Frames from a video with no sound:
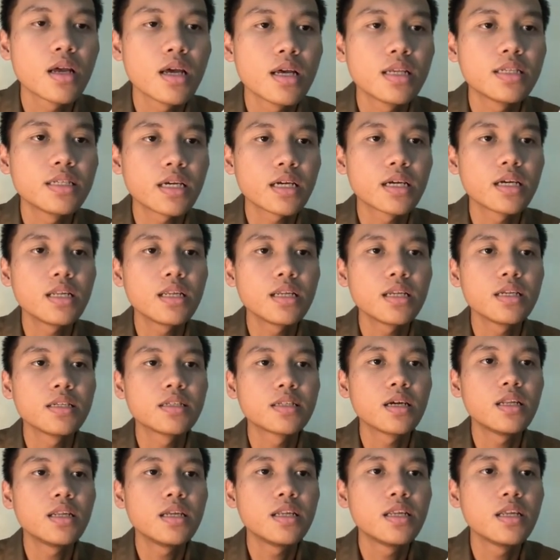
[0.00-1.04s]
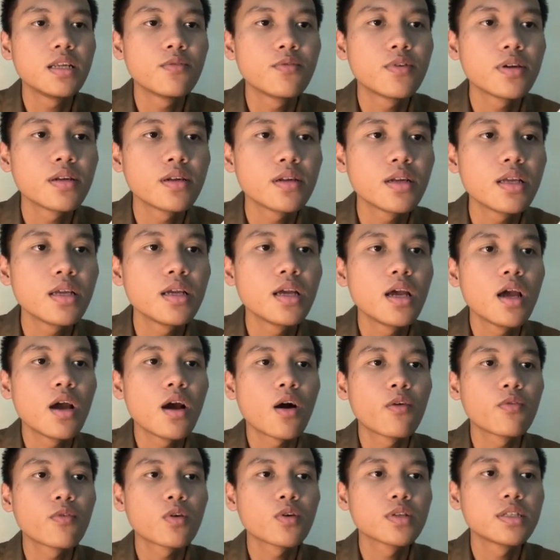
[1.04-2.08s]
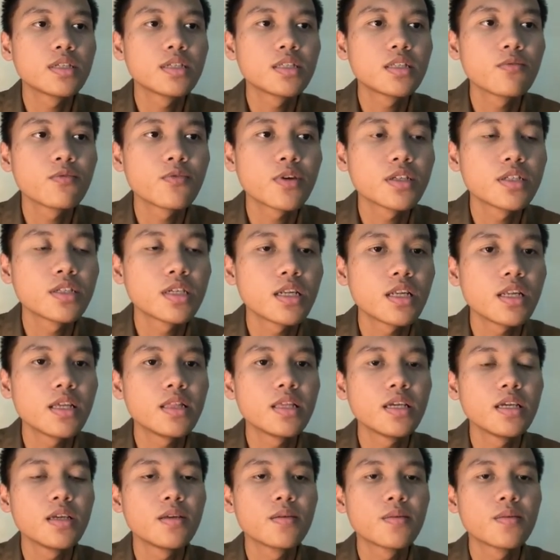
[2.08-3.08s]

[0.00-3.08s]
Second is early delivery of core system functionality.